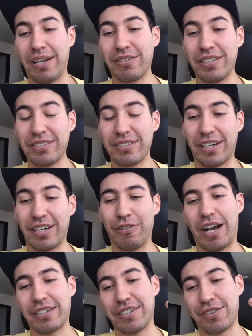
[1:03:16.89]
Venezuelans
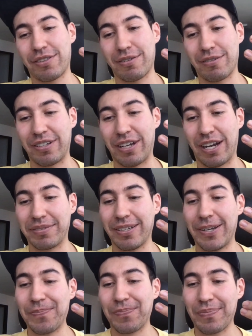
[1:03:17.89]
that are actually 3
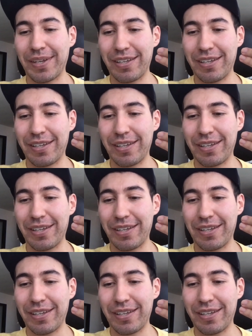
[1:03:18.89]
types.